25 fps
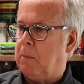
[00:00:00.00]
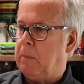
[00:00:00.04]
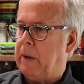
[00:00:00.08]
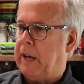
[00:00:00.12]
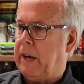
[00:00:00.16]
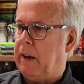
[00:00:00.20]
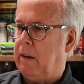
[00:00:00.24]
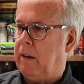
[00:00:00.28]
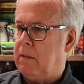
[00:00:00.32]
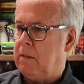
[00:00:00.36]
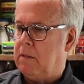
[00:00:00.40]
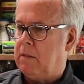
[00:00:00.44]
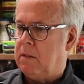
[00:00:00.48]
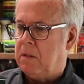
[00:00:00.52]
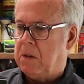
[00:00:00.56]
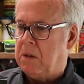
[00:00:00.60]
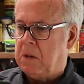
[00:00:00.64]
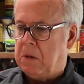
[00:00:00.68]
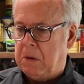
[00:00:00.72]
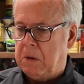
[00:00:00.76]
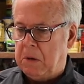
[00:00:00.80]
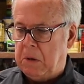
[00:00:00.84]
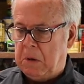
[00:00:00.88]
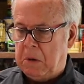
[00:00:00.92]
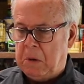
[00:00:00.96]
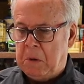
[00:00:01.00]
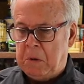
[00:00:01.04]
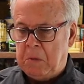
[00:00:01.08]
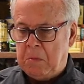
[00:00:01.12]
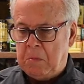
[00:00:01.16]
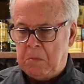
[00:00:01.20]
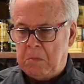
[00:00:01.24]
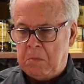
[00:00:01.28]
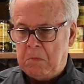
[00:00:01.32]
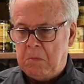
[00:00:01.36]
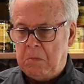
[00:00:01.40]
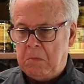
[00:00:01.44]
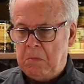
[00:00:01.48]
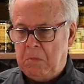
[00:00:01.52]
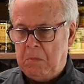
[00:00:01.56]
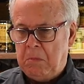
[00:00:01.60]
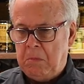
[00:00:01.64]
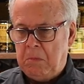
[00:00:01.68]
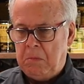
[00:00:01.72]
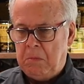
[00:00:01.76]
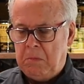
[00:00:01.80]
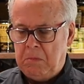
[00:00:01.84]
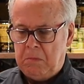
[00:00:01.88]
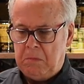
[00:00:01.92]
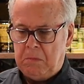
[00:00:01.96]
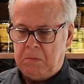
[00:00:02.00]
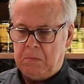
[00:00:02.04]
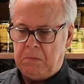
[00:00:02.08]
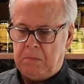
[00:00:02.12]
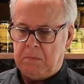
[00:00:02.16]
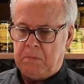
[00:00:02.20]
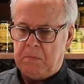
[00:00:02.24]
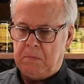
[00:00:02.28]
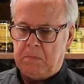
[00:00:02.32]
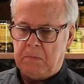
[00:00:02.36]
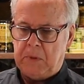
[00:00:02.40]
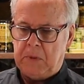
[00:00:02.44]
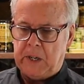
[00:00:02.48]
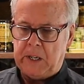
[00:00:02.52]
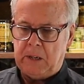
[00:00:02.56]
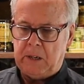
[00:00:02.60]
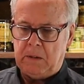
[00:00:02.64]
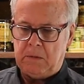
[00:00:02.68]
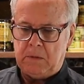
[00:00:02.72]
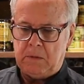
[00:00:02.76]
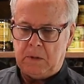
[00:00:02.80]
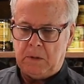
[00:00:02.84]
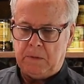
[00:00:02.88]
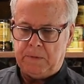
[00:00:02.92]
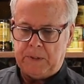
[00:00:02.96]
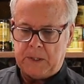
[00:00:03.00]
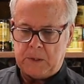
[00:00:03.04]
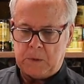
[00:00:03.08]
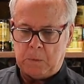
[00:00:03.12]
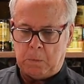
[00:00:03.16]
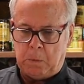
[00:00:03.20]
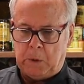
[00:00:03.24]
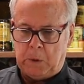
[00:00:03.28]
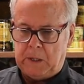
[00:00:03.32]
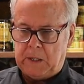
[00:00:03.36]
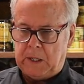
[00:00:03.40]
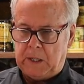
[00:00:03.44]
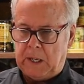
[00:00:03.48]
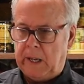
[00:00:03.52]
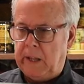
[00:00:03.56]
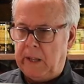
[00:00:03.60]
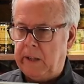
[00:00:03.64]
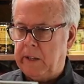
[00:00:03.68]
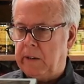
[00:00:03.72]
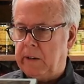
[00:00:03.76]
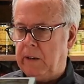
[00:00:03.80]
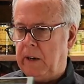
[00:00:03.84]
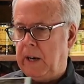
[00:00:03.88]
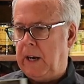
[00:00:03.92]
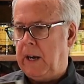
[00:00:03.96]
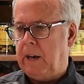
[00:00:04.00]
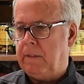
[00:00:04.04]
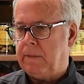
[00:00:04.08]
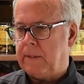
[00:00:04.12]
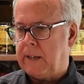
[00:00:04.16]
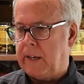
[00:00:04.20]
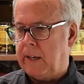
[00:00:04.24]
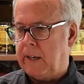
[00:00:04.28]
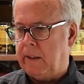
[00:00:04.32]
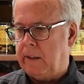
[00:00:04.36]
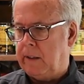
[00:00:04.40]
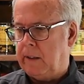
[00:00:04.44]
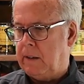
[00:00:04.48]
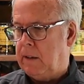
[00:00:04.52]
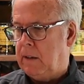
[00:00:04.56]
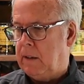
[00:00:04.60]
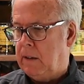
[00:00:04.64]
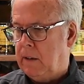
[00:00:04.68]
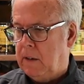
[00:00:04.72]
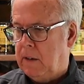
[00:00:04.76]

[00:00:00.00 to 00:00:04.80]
about, mm, I don't know if that's one gallon or a half gallon,